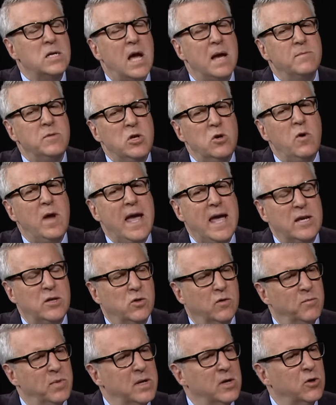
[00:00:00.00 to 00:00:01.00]
Tom, you had
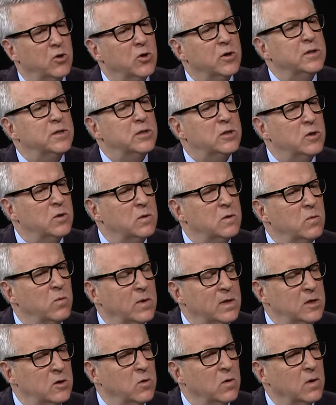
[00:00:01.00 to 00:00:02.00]
to have been a good student
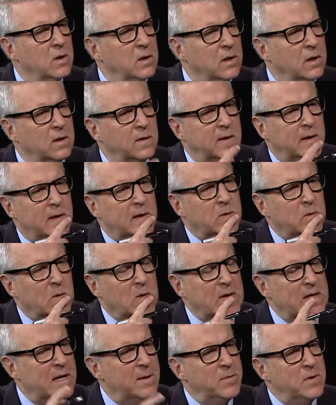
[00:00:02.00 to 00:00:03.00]
when you were a little kid
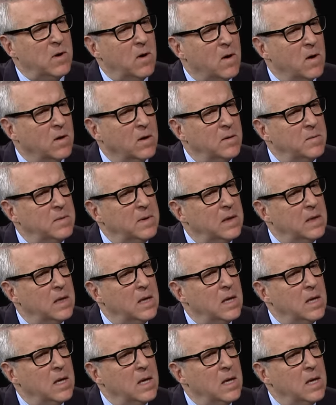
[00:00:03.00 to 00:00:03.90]
growing up in Harlem.